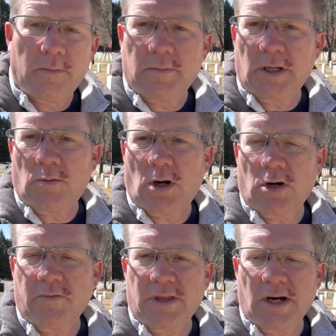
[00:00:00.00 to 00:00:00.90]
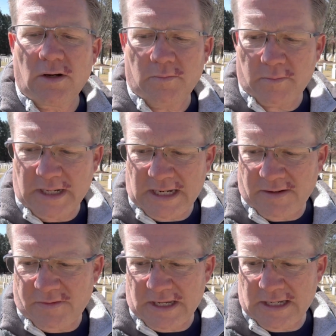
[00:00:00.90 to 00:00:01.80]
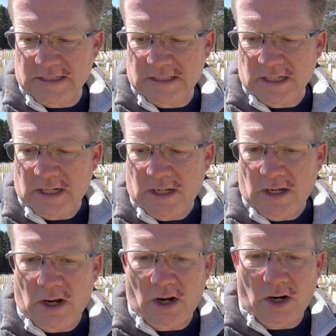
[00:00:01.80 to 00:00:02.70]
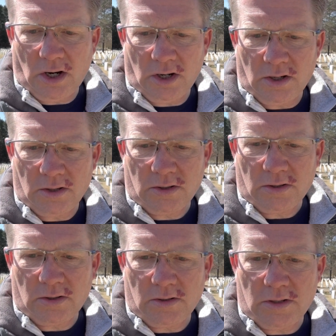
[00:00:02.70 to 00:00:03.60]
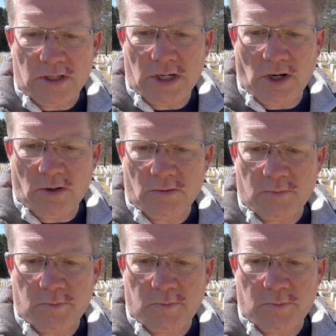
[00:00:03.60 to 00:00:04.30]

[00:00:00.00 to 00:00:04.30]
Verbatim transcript: I'm gonna walk over there. Many of these are, you know,